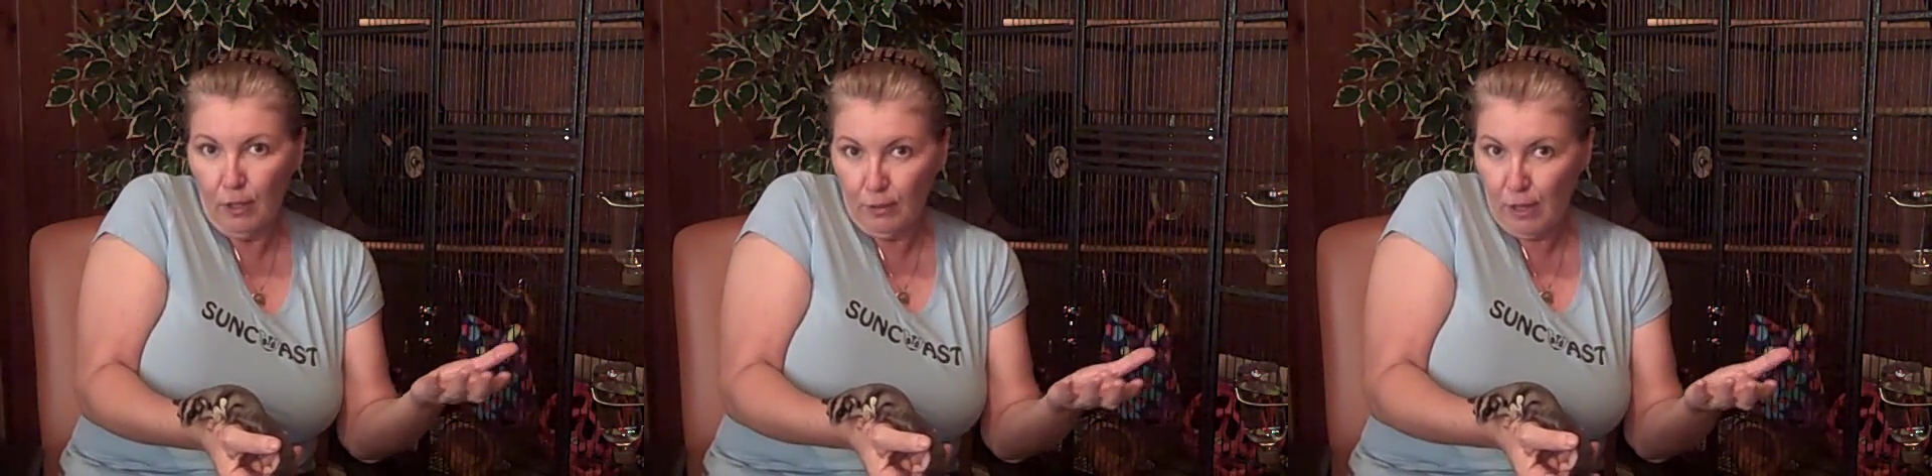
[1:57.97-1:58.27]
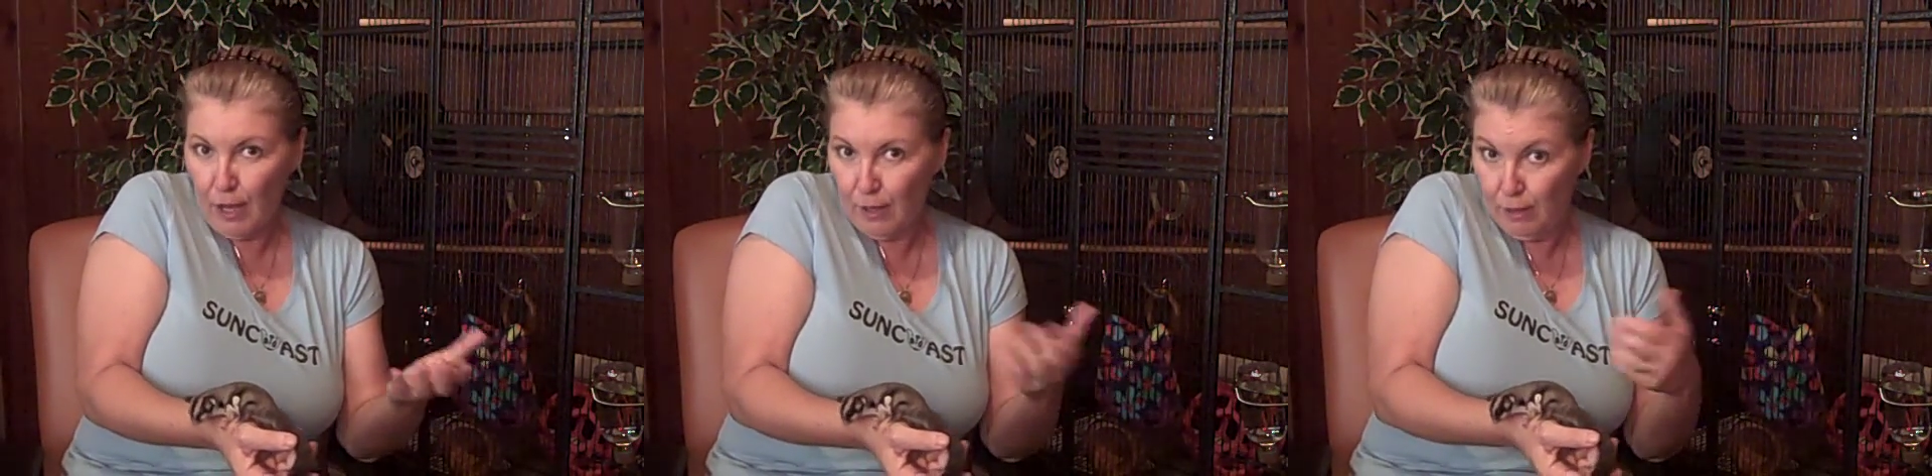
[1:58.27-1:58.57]

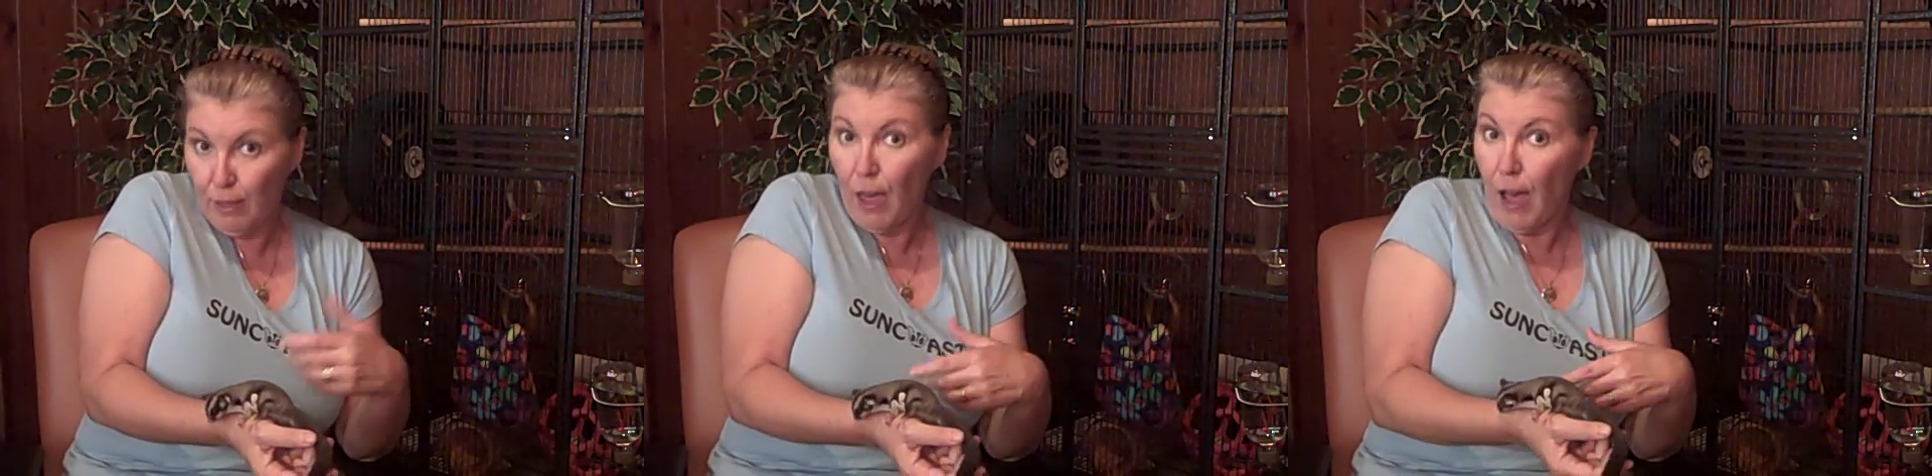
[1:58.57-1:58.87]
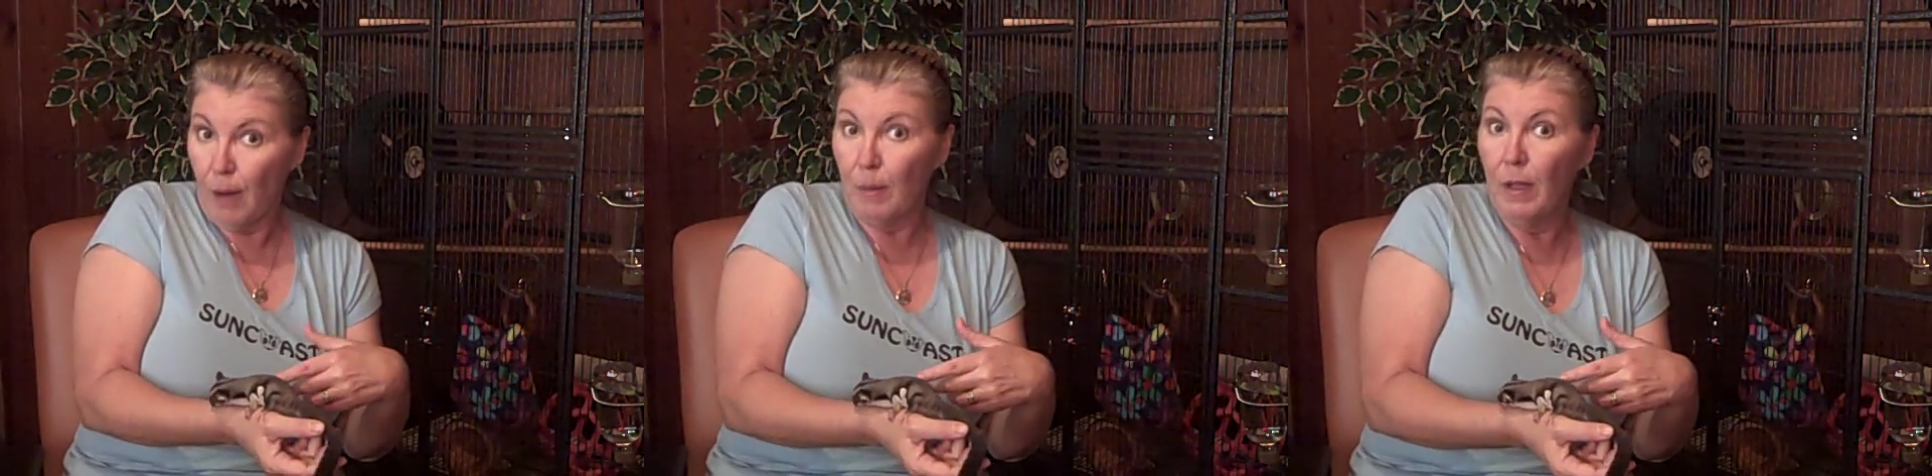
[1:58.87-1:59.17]
like
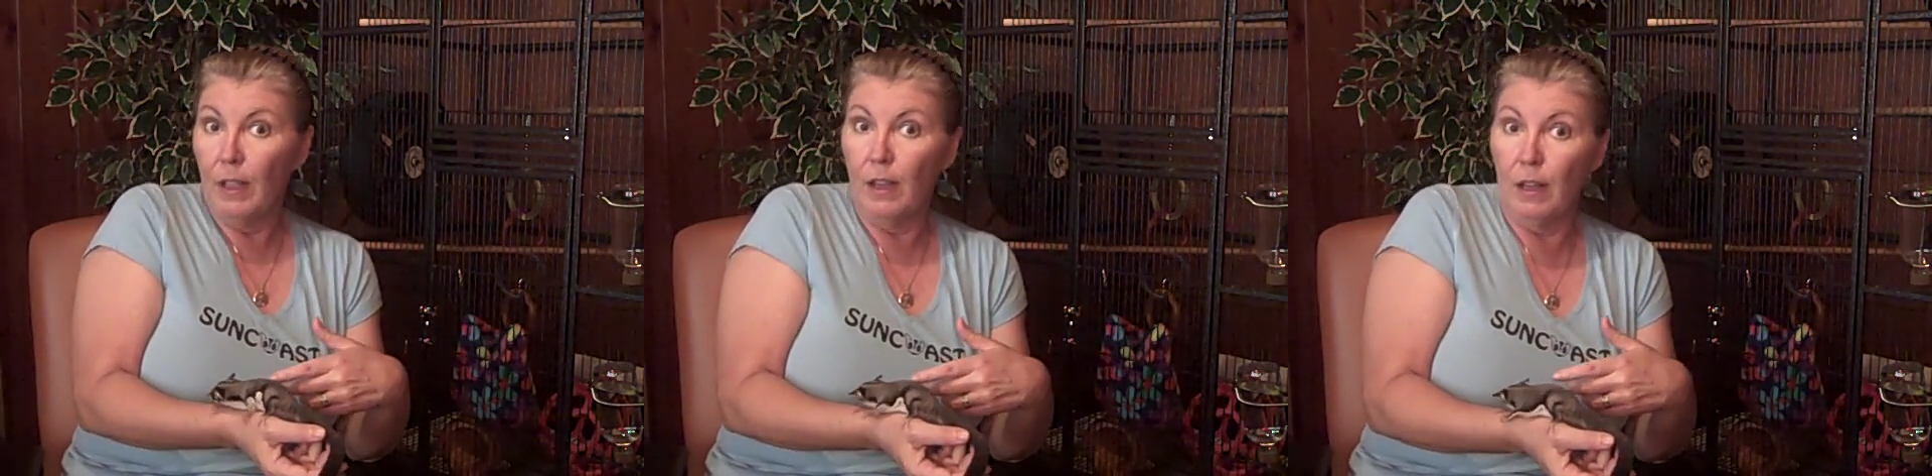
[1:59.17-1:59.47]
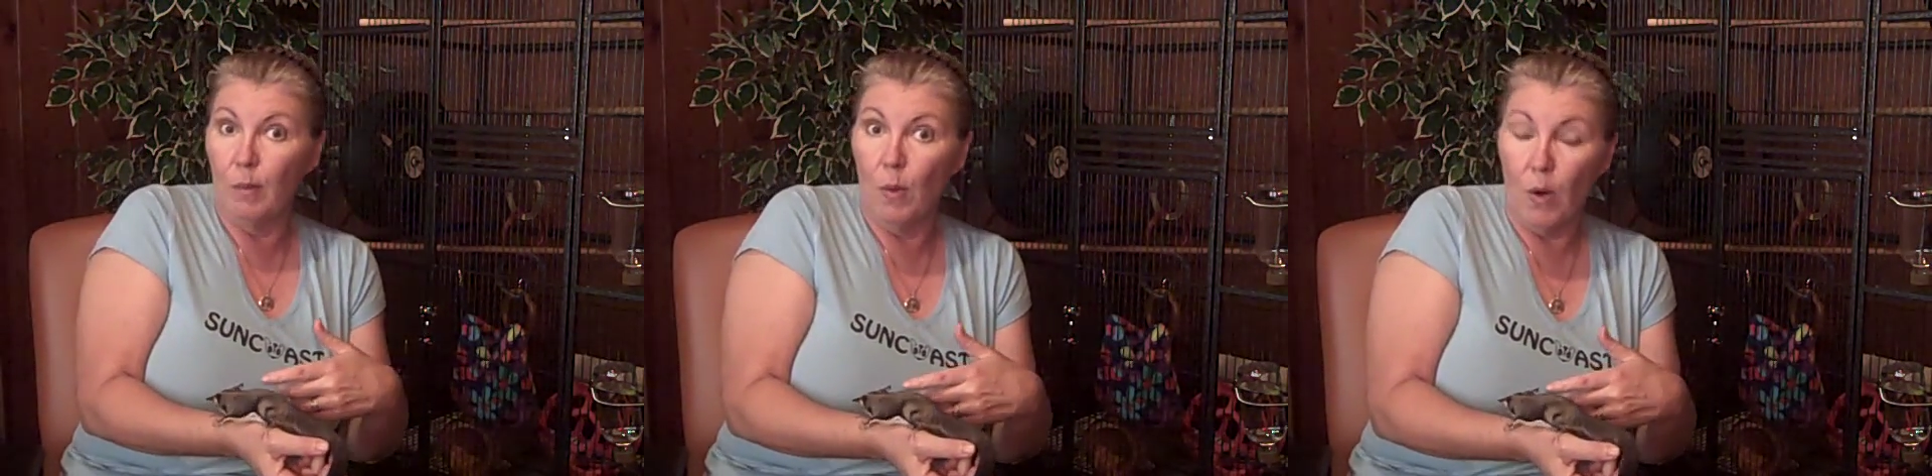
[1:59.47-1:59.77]
them
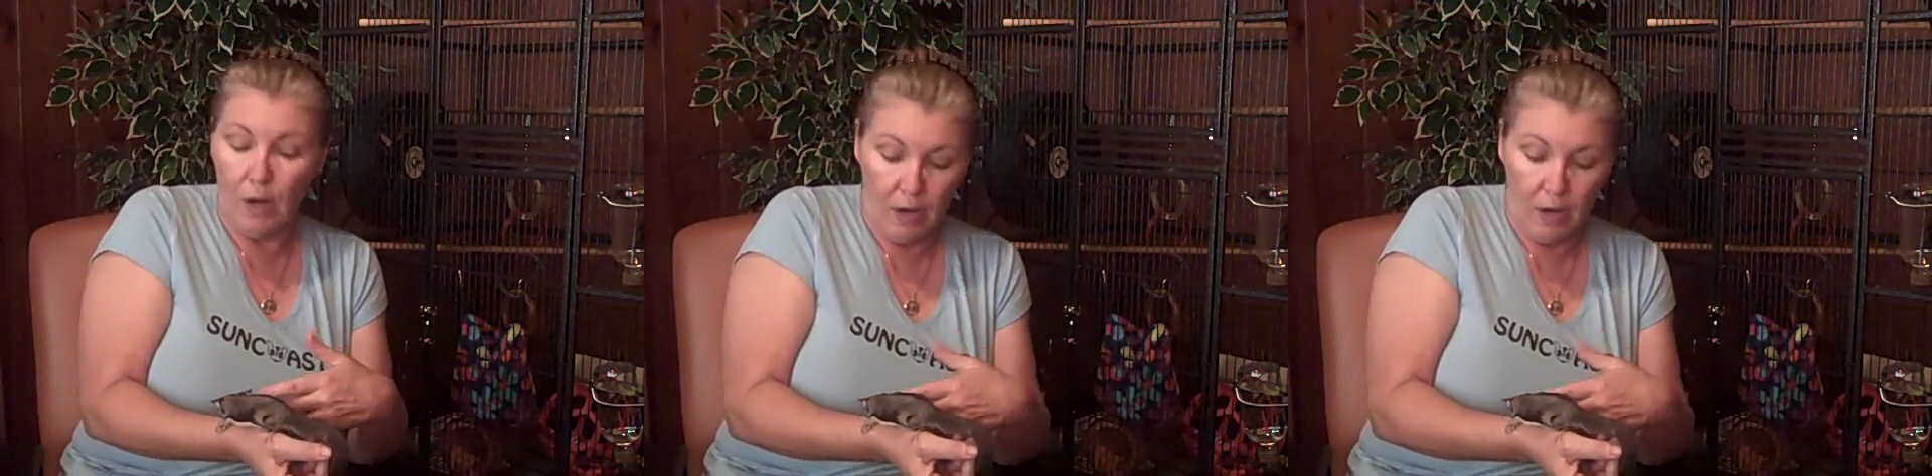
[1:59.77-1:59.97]
anymore.